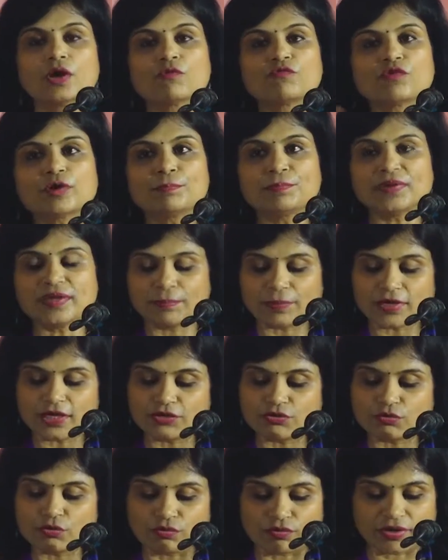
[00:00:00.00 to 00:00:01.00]
for people
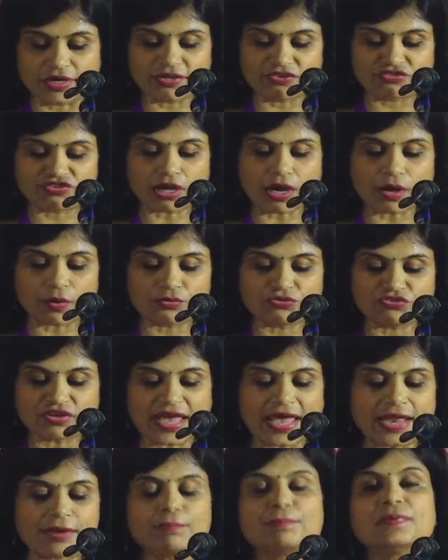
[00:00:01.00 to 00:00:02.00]
to reach out
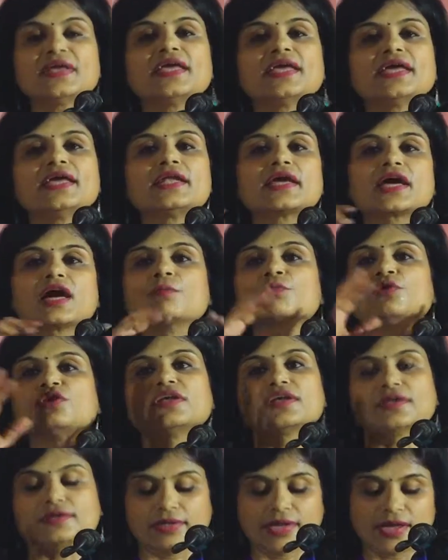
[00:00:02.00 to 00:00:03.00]
and be in
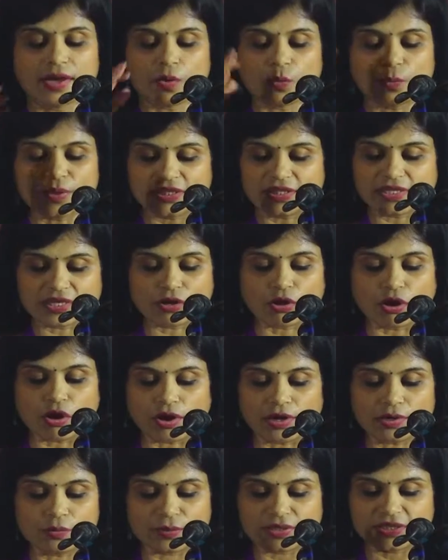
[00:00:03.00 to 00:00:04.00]
communion with the
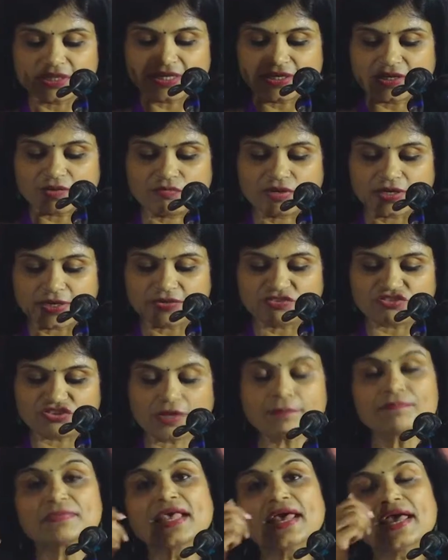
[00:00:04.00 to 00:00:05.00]
God, with the divinity.